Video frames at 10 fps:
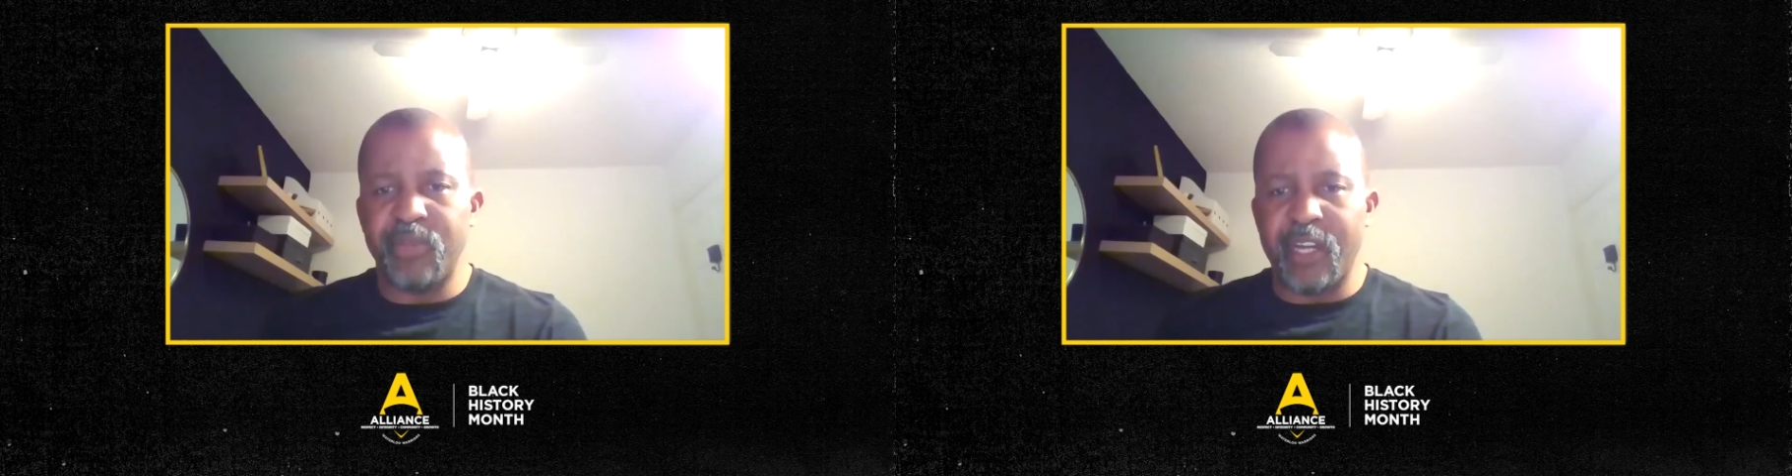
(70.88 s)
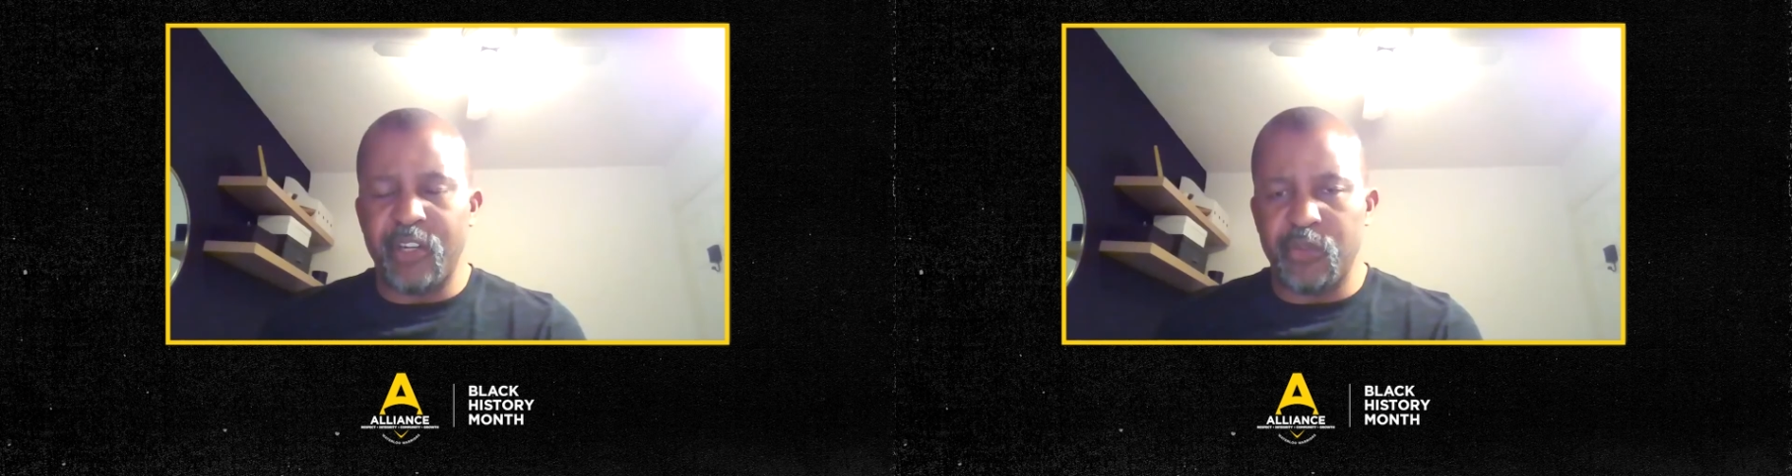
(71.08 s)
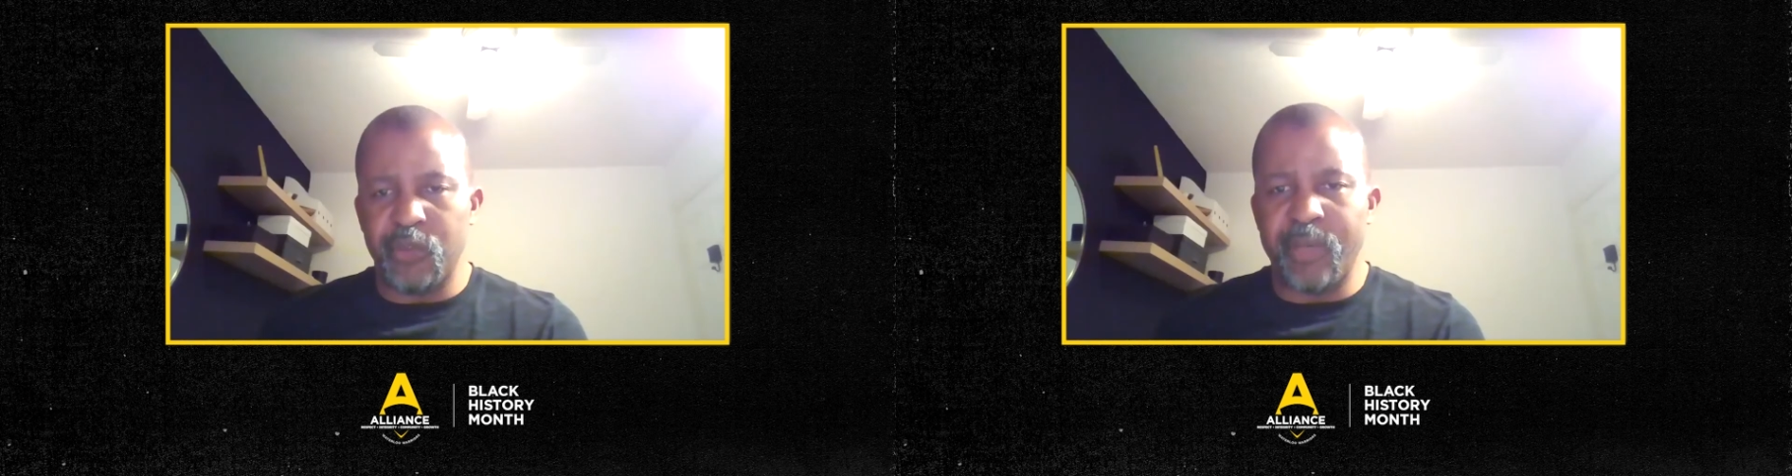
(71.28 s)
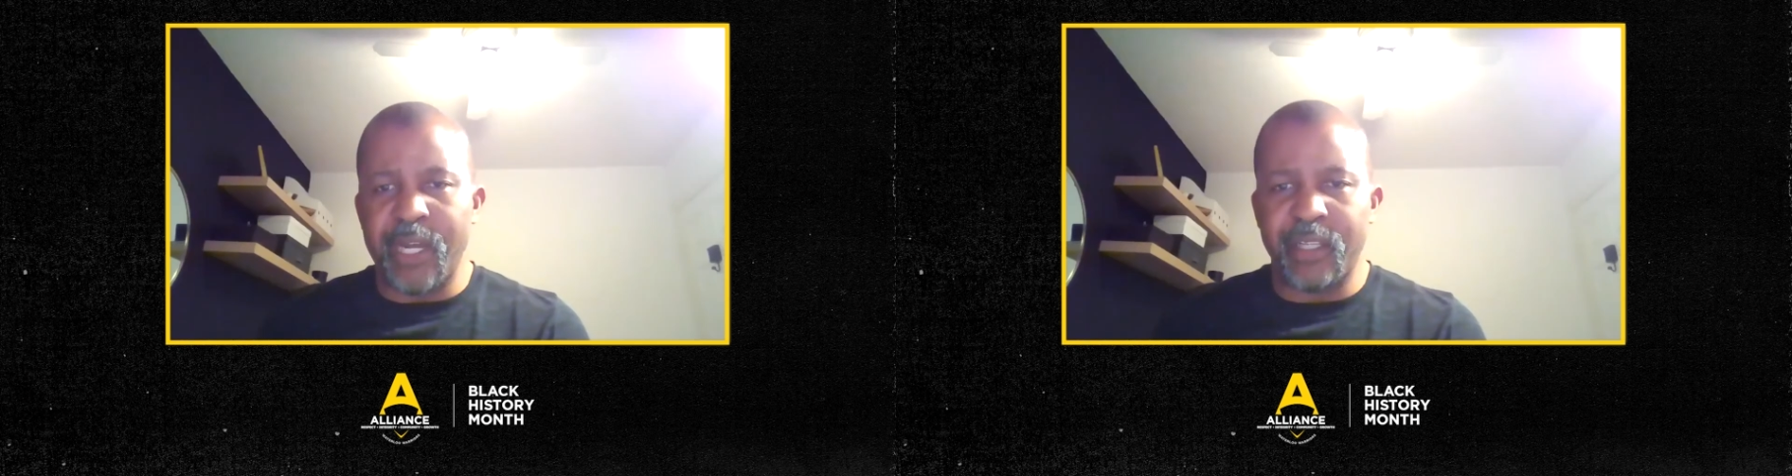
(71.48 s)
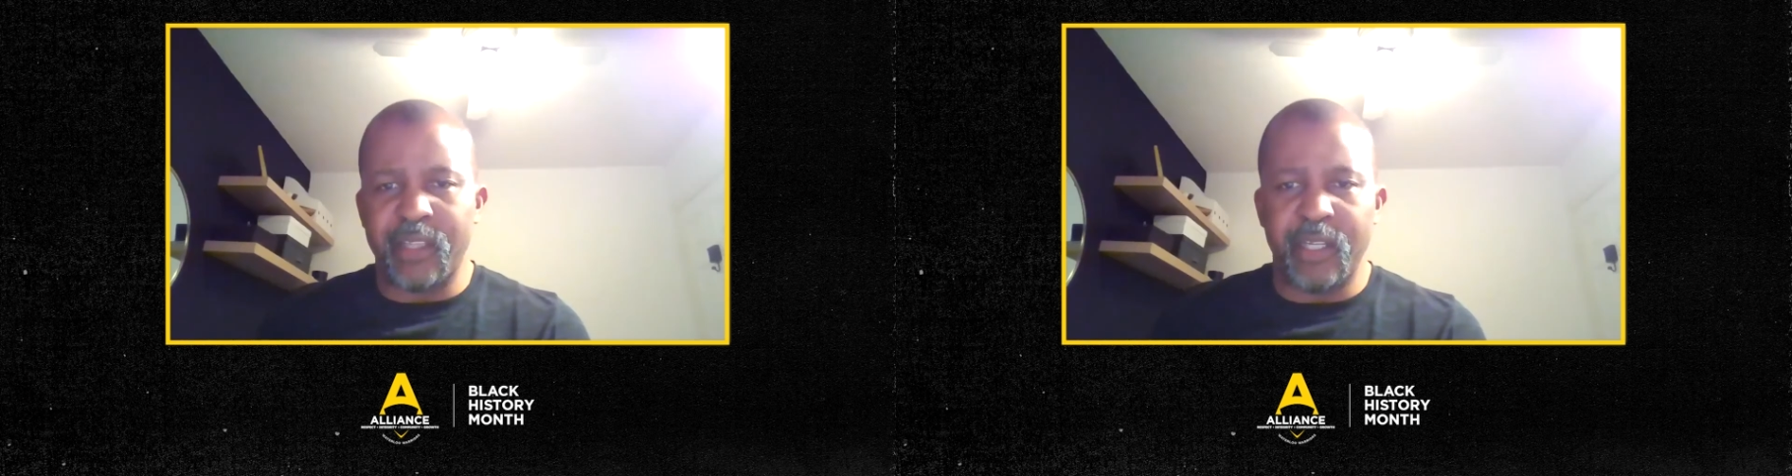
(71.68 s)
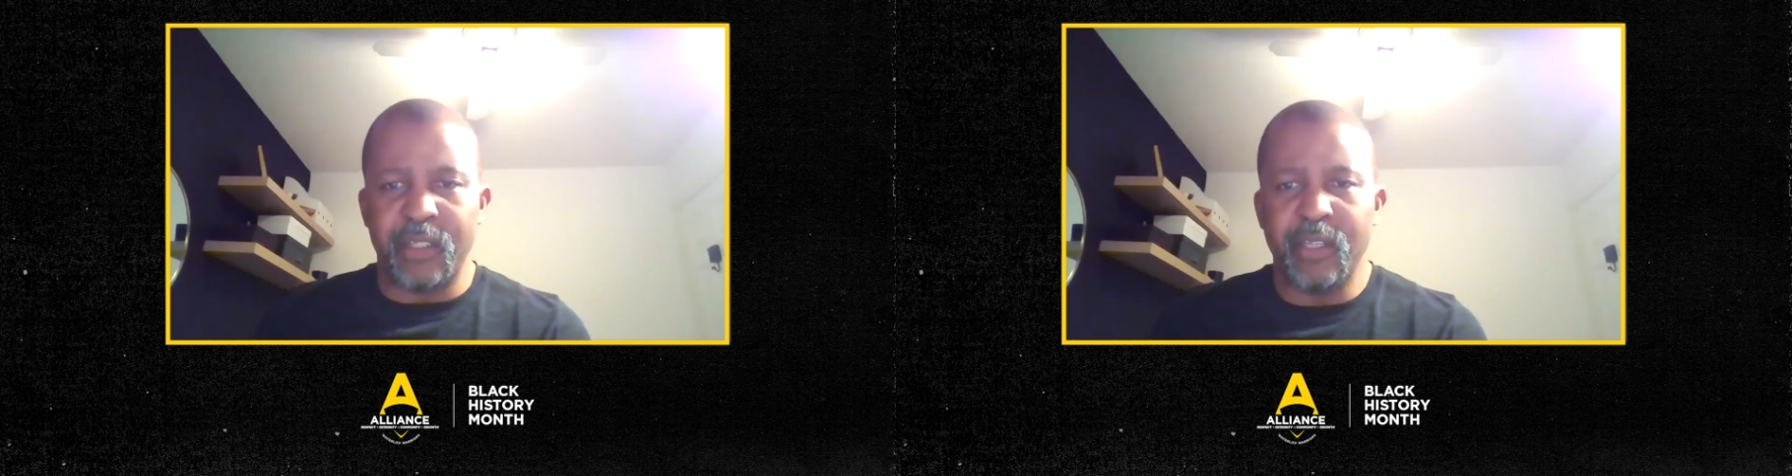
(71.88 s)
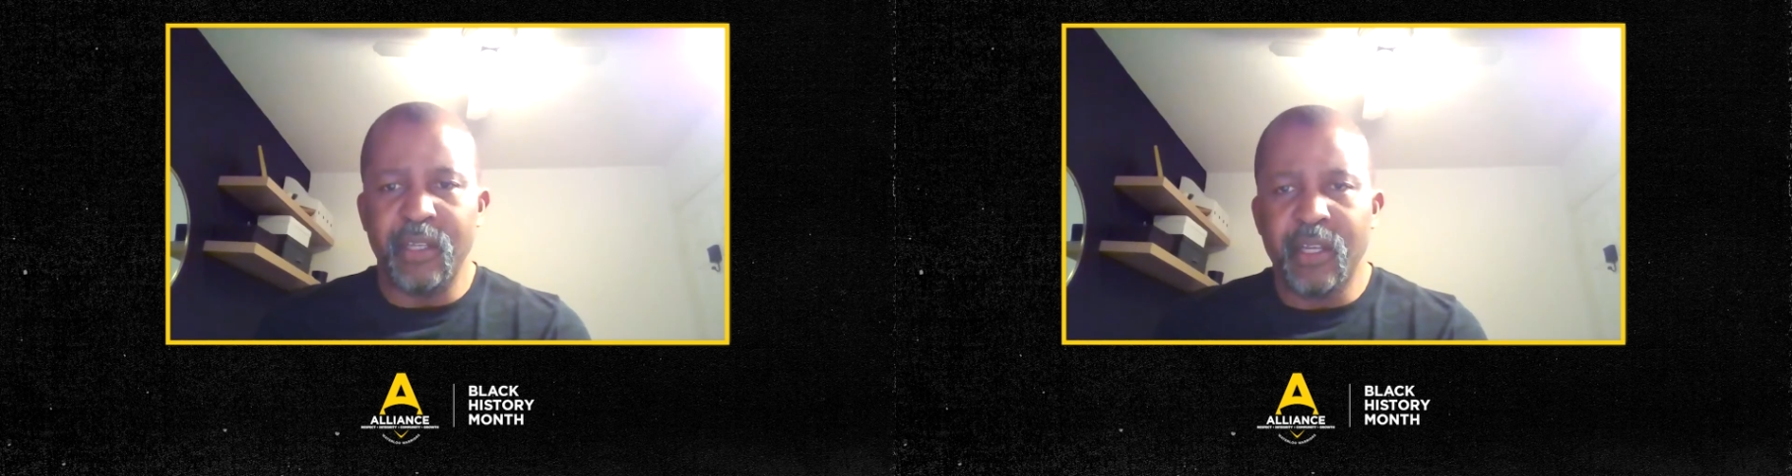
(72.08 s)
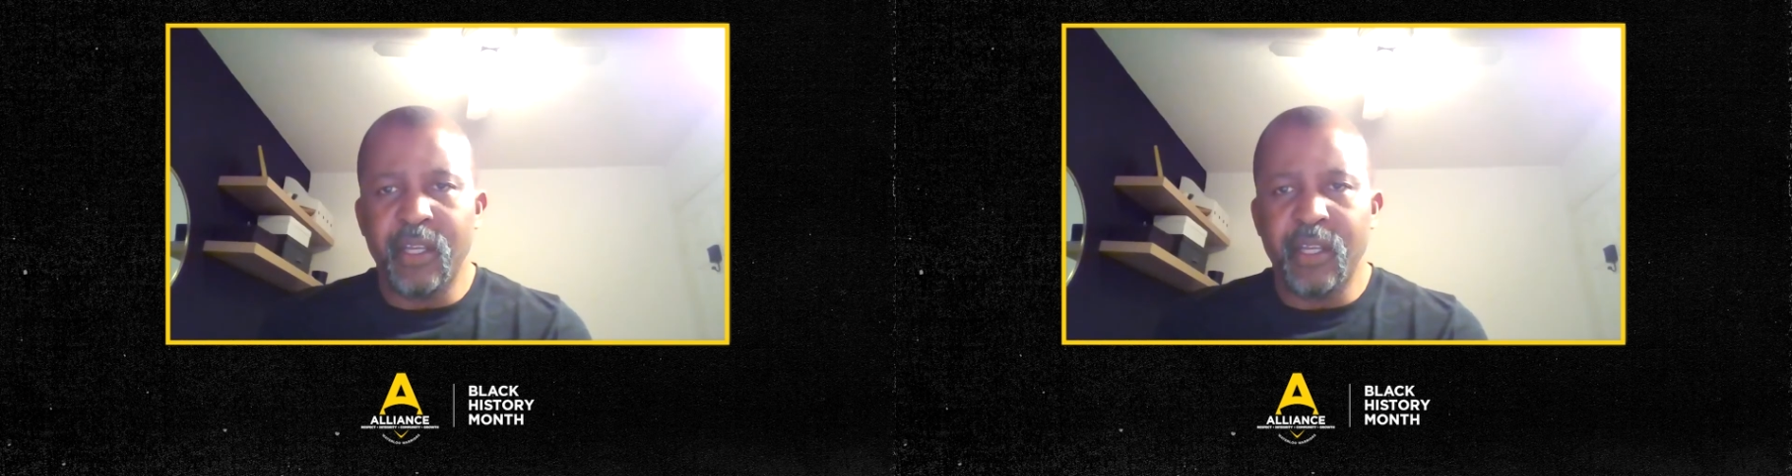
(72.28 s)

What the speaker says: patterns were back then,